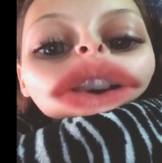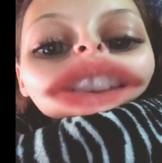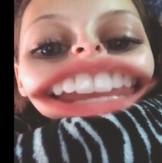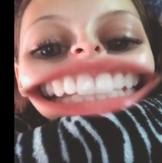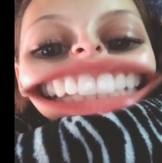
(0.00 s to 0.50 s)

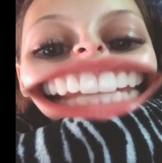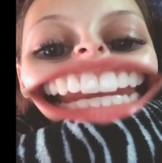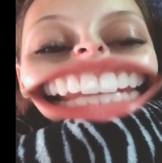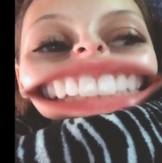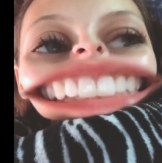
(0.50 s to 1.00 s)
The
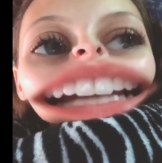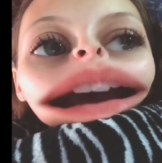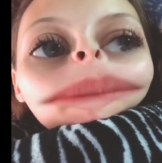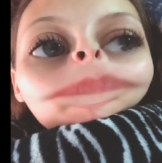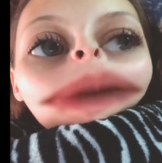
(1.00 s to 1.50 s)
dentist
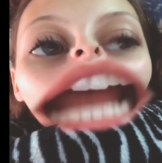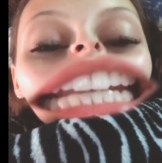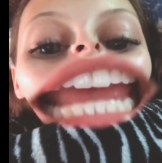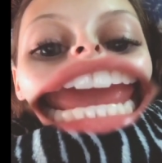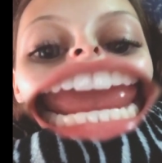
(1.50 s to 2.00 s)

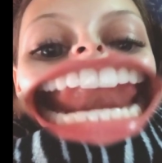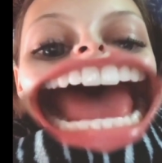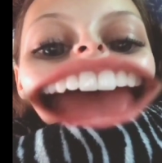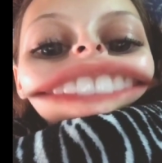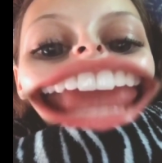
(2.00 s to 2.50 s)
Monday, and
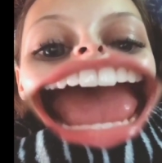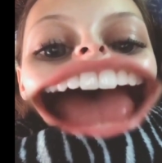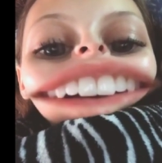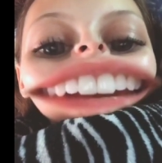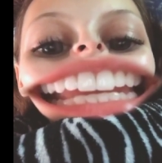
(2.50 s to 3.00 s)
I have
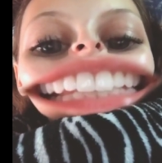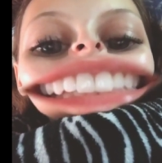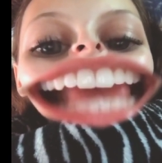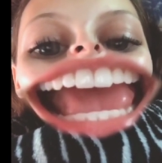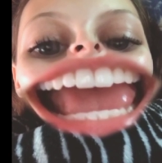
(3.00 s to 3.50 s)
cavities,
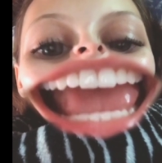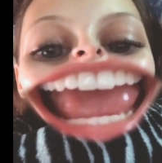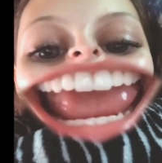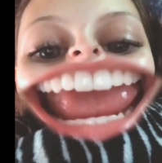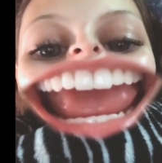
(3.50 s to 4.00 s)

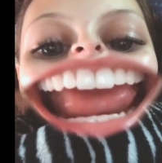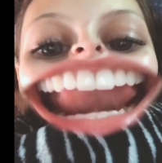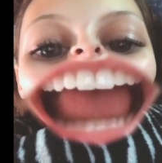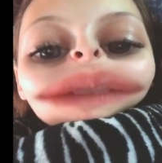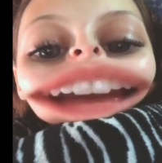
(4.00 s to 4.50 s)

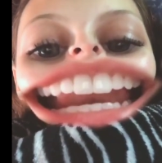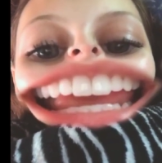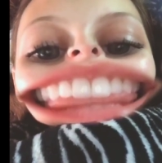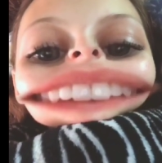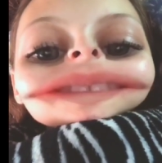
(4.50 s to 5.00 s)
and I'm gonna
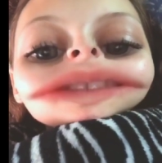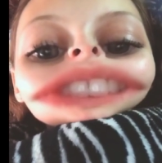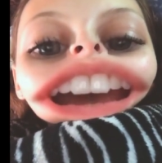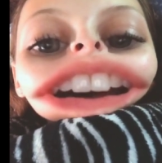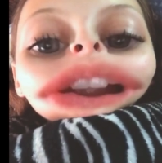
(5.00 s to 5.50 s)
get them
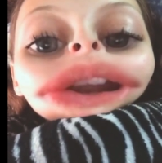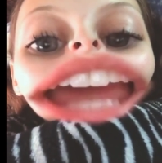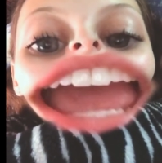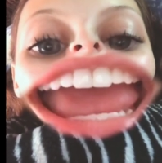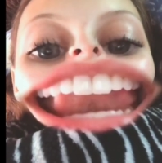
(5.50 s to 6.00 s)
filled,
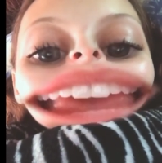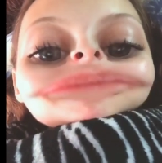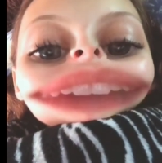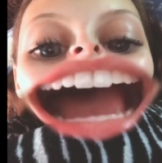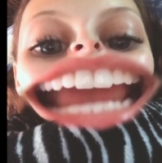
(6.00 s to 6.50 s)
and
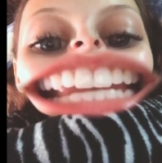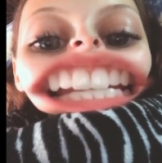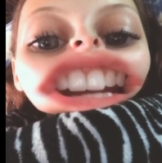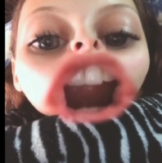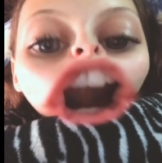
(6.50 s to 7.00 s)
it might
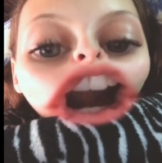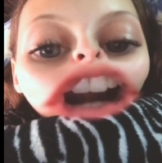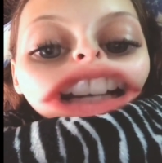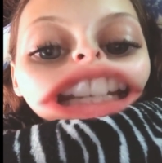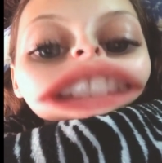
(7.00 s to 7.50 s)

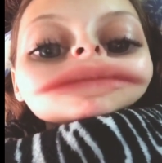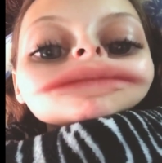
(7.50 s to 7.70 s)
hurt.